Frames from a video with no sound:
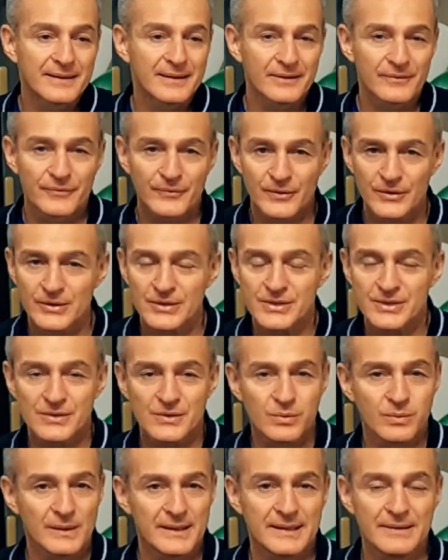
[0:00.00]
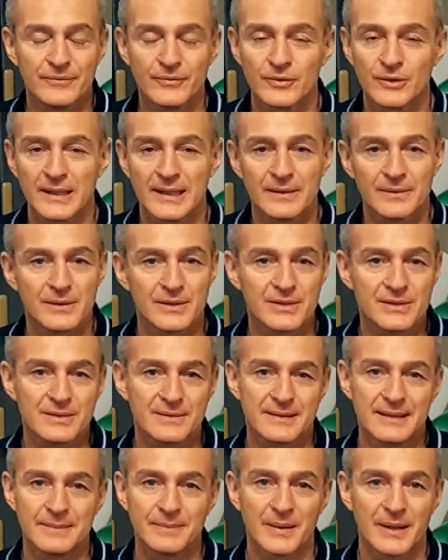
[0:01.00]
the first 24
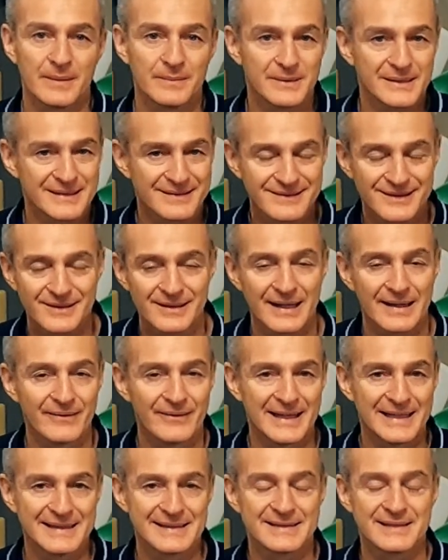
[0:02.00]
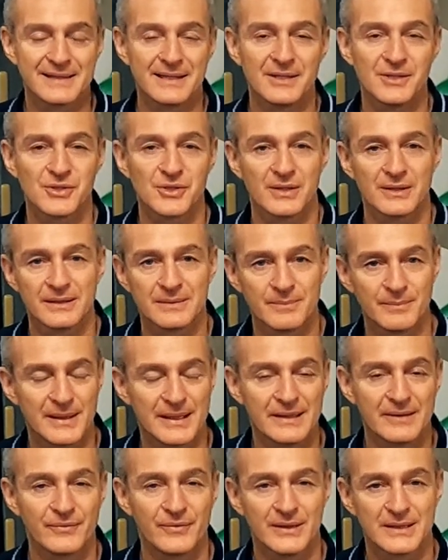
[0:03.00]
hours, they probably still have anesthesia and
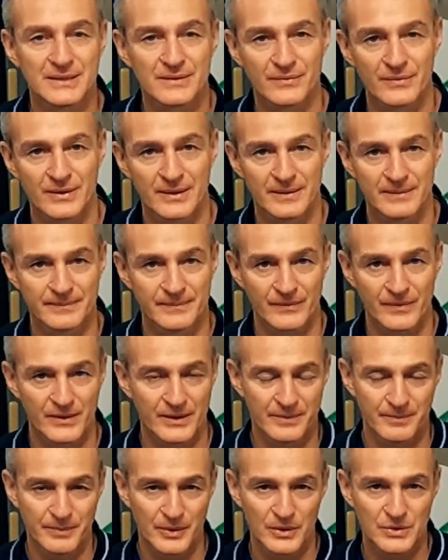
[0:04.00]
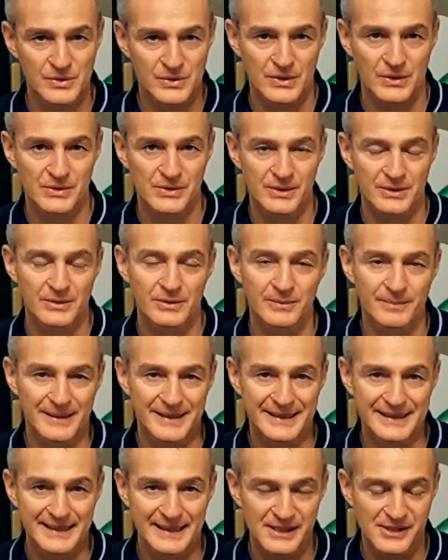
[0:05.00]
benefits from the post surgical
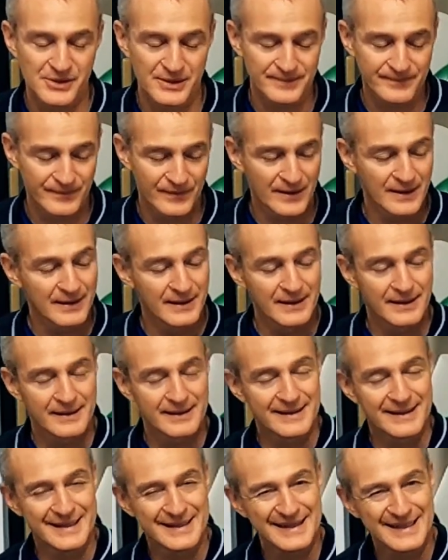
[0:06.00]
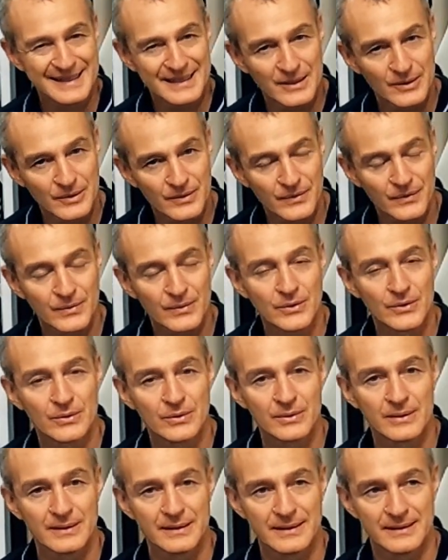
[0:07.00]
medication. Then they go
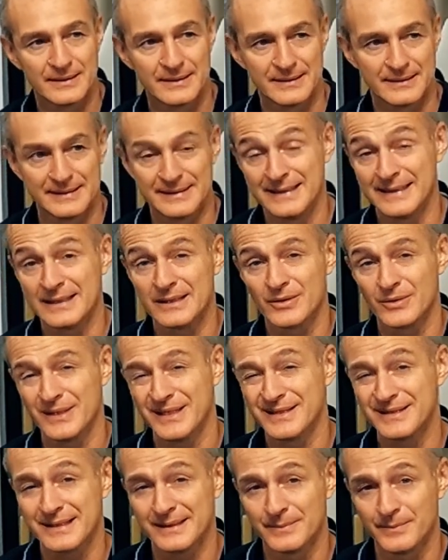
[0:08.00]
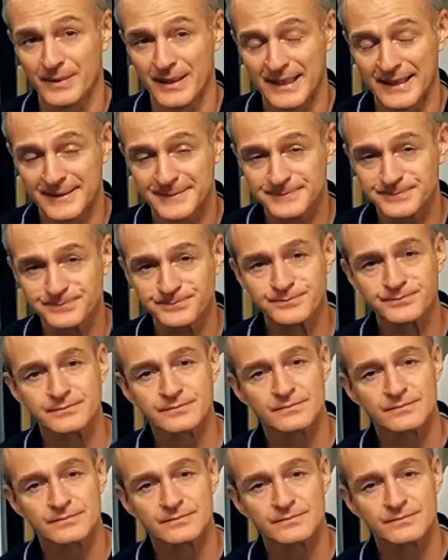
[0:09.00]
through uh, an increase in pain,